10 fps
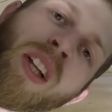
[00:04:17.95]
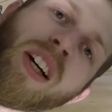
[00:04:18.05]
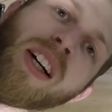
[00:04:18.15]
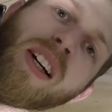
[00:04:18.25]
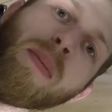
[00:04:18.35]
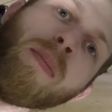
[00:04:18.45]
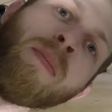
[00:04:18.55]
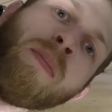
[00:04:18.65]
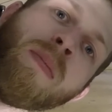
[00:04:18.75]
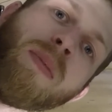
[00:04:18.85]

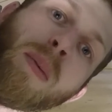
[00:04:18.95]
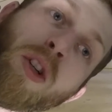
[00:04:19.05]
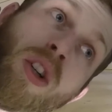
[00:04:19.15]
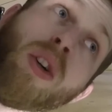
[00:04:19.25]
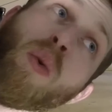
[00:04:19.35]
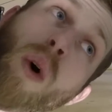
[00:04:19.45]
Let me show you